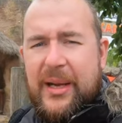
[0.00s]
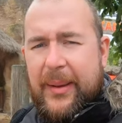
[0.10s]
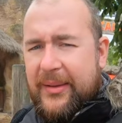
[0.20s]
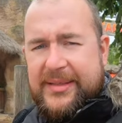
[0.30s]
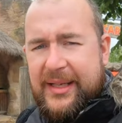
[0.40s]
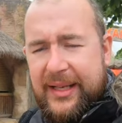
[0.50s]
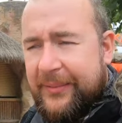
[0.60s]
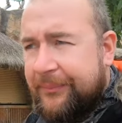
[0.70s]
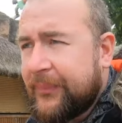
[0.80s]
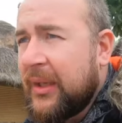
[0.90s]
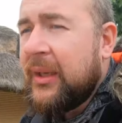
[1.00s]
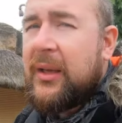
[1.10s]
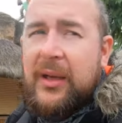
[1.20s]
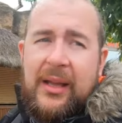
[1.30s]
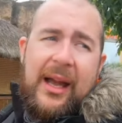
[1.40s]
thing about today.
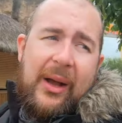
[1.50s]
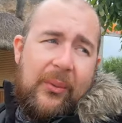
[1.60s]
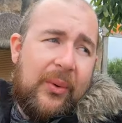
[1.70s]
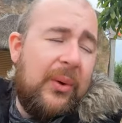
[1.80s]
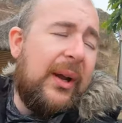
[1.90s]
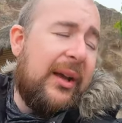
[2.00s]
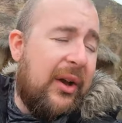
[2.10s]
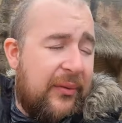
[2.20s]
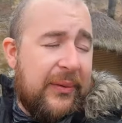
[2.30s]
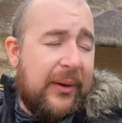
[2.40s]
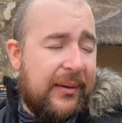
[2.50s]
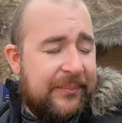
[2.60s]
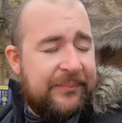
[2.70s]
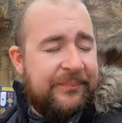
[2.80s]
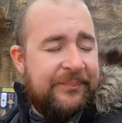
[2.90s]
And now we're going to get coffee,
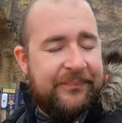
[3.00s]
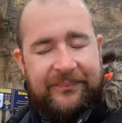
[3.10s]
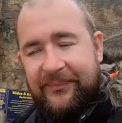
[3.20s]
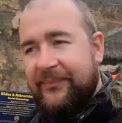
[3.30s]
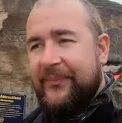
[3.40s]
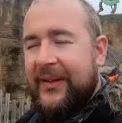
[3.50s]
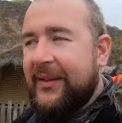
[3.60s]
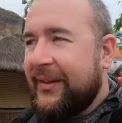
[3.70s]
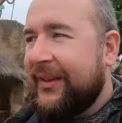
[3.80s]
right? Yep, definitely.